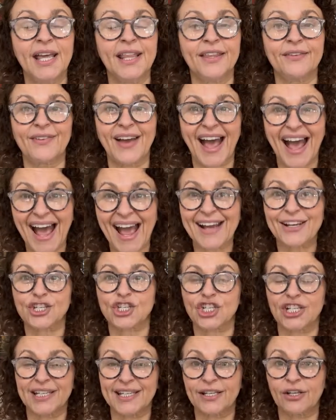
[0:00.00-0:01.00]
They've
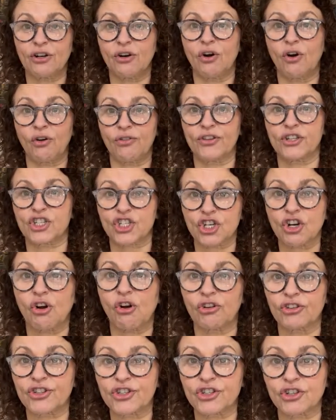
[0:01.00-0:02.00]
actually got the
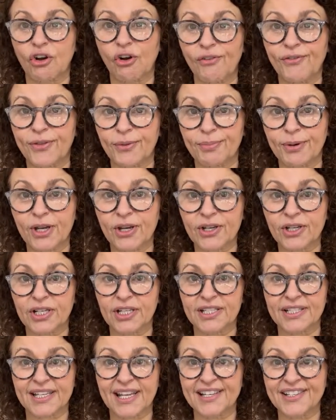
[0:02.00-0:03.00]
shots of the
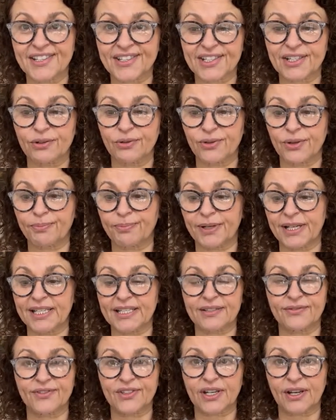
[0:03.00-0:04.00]
burglars and still the
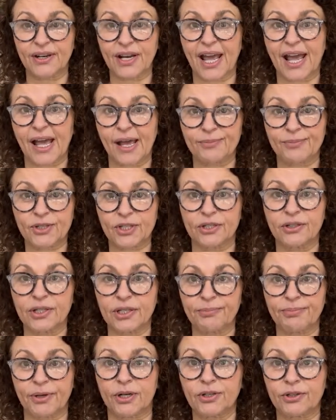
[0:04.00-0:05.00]
police have done
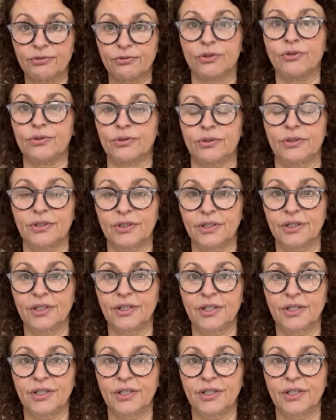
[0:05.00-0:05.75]
absolutely bugger all.